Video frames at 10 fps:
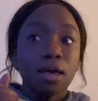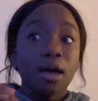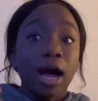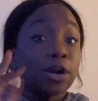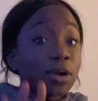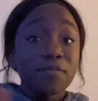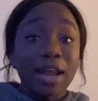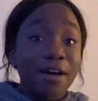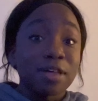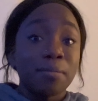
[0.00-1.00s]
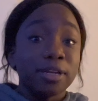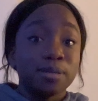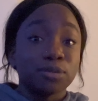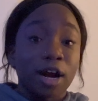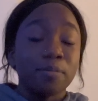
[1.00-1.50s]
I don't even have that many
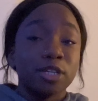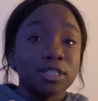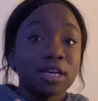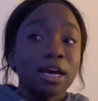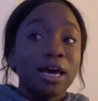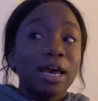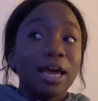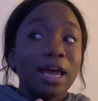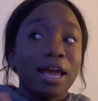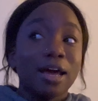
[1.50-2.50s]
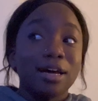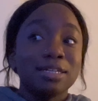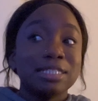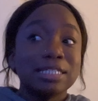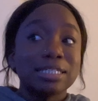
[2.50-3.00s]
subscribers
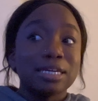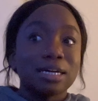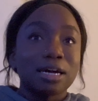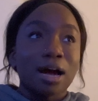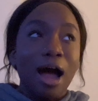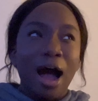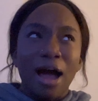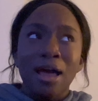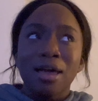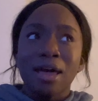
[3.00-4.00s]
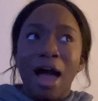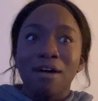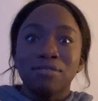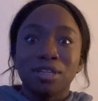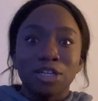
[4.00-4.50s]
and I
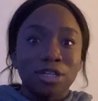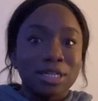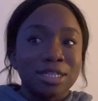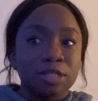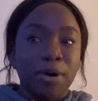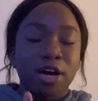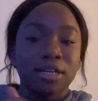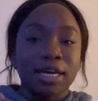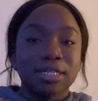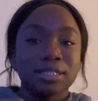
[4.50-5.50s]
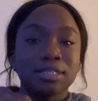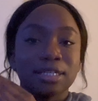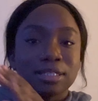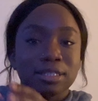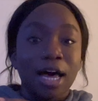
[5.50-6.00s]
have literally inspired like
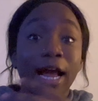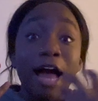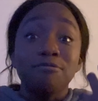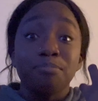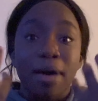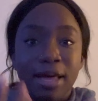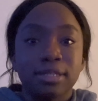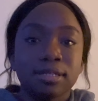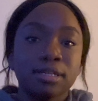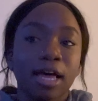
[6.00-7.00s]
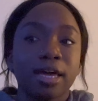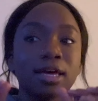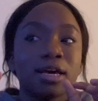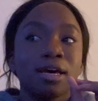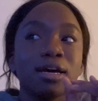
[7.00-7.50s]
six, I, I've met like
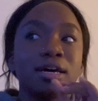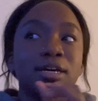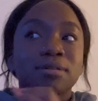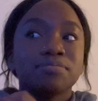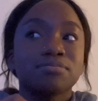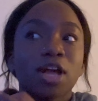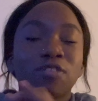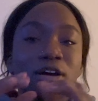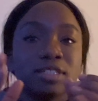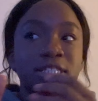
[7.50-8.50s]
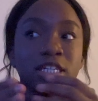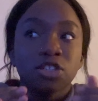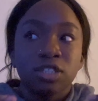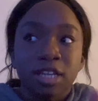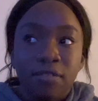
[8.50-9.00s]
around six
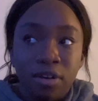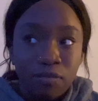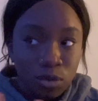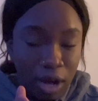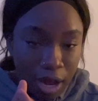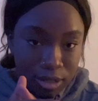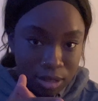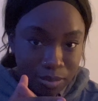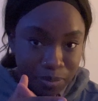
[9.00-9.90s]
or seven of you guys.